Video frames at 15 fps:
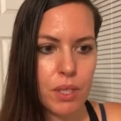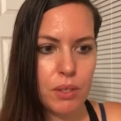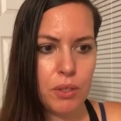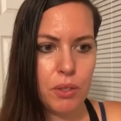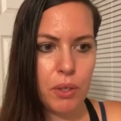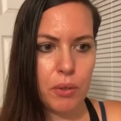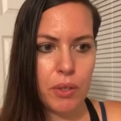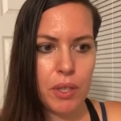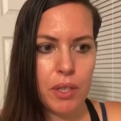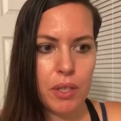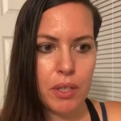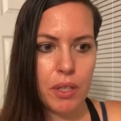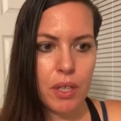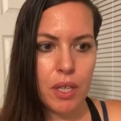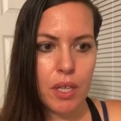you know, the,
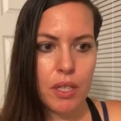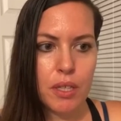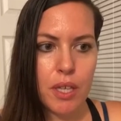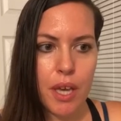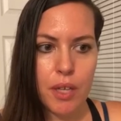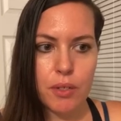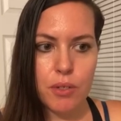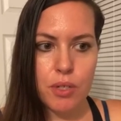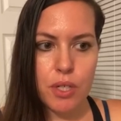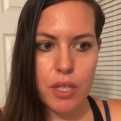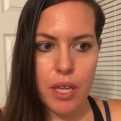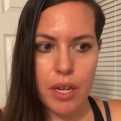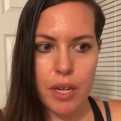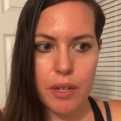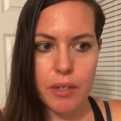the energy
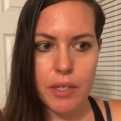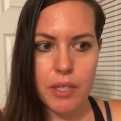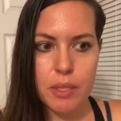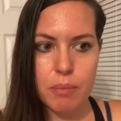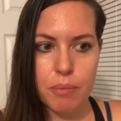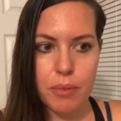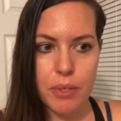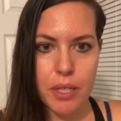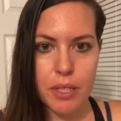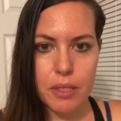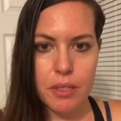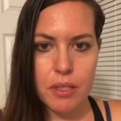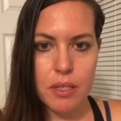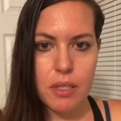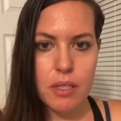that Aries
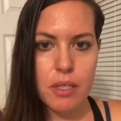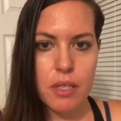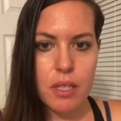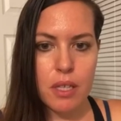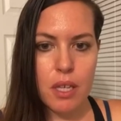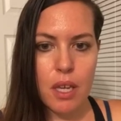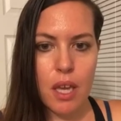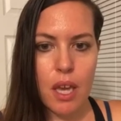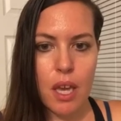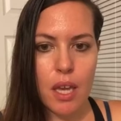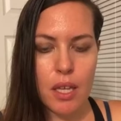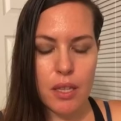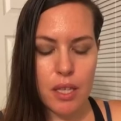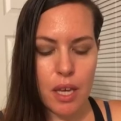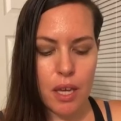brings.
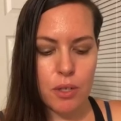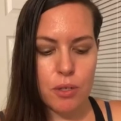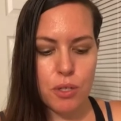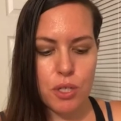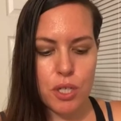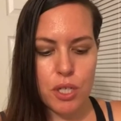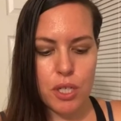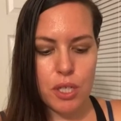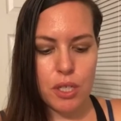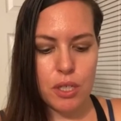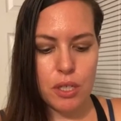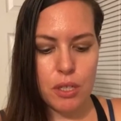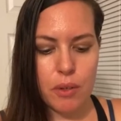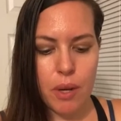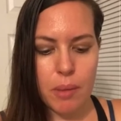And the energy,
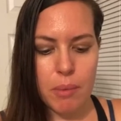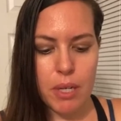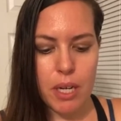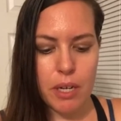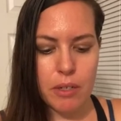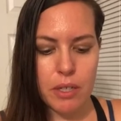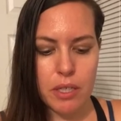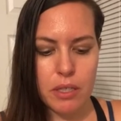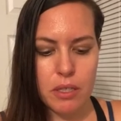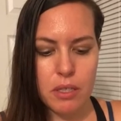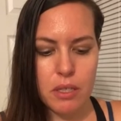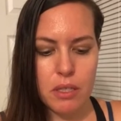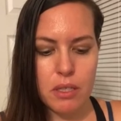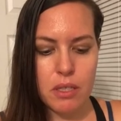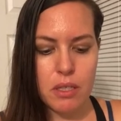you know, I'm an
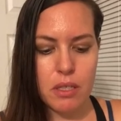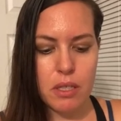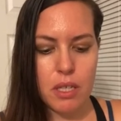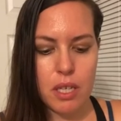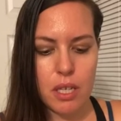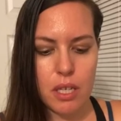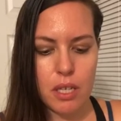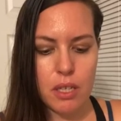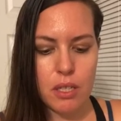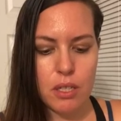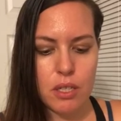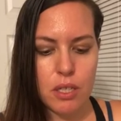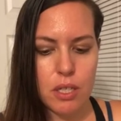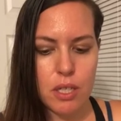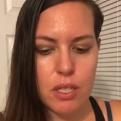Aries,
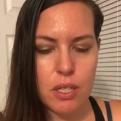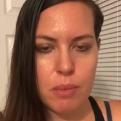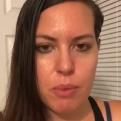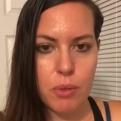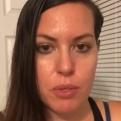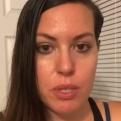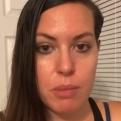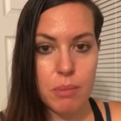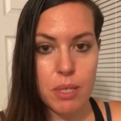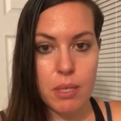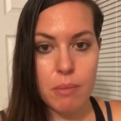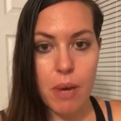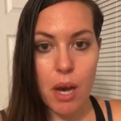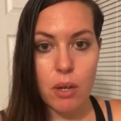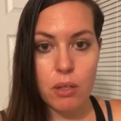and it's supposed to be
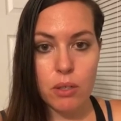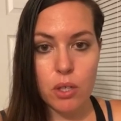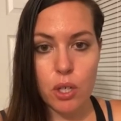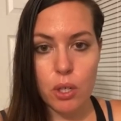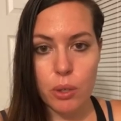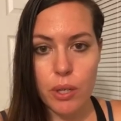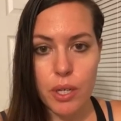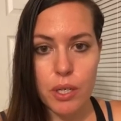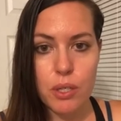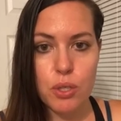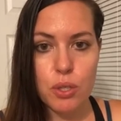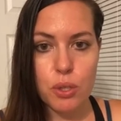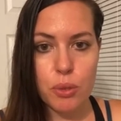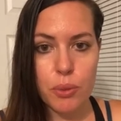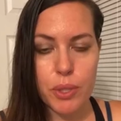about
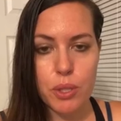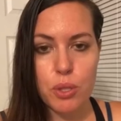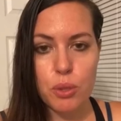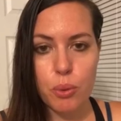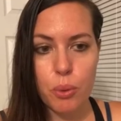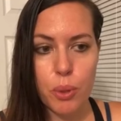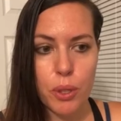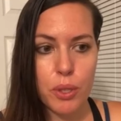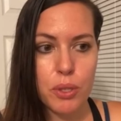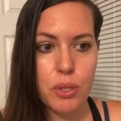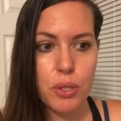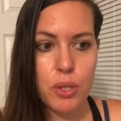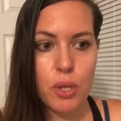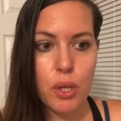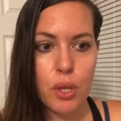courage, going
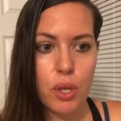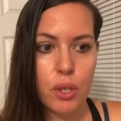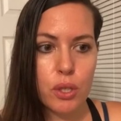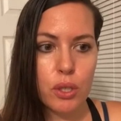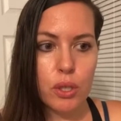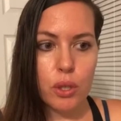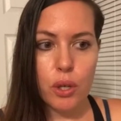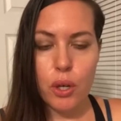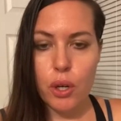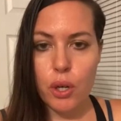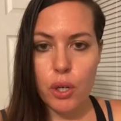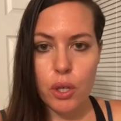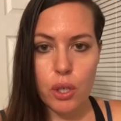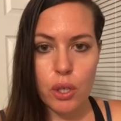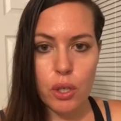towards your